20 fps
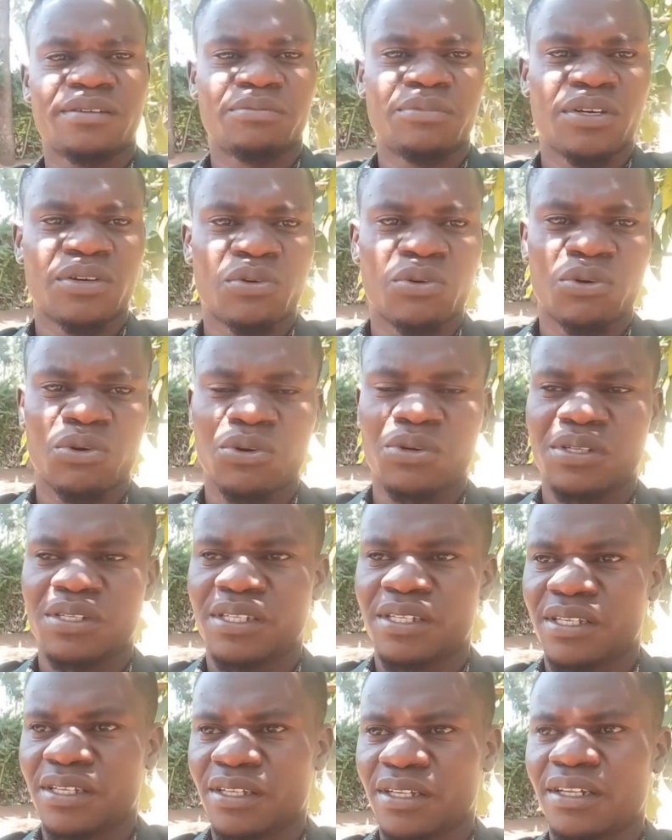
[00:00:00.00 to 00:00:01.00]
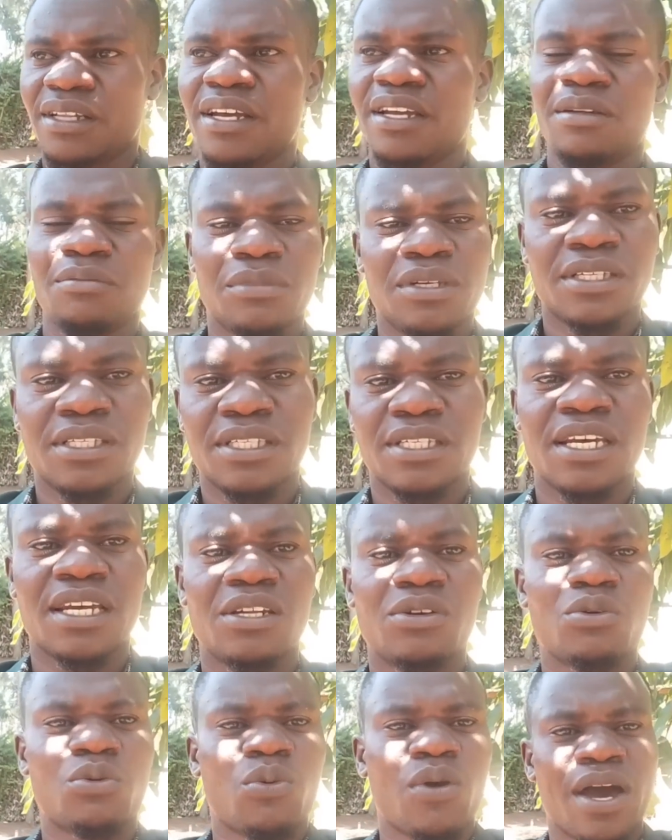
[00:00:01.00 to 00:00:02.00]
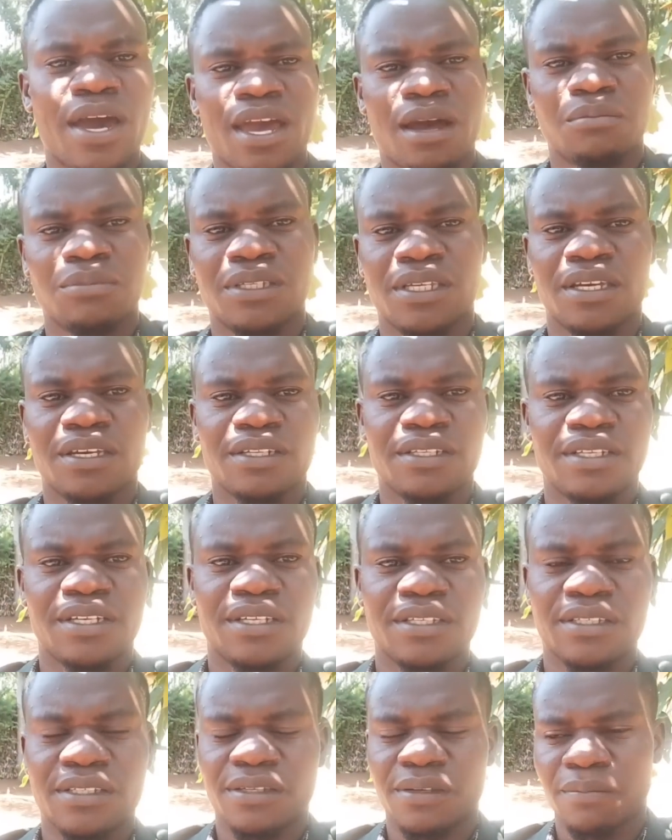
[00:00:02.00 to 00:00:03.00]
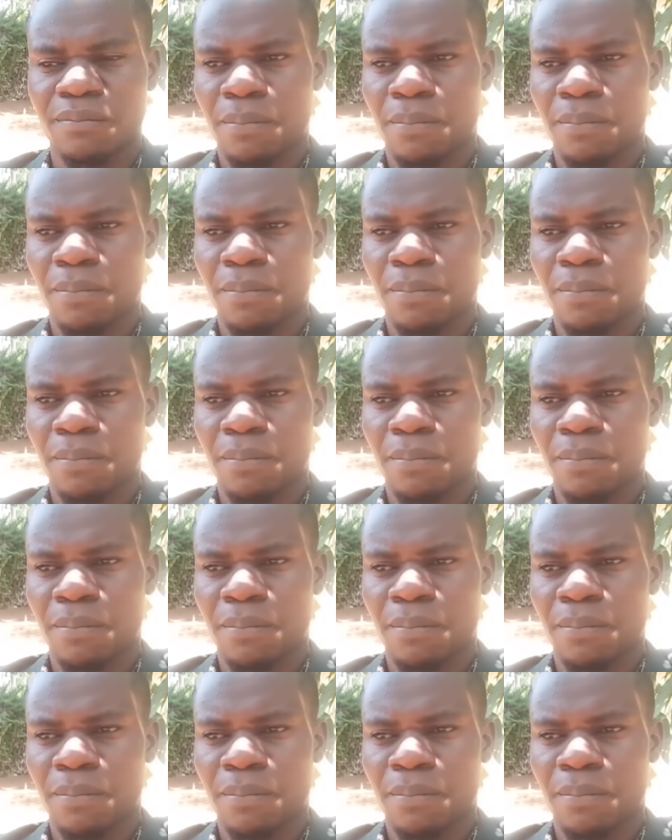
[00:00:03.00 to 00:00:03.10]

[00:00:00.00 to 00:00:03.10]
because let me tell you why I'm saying this.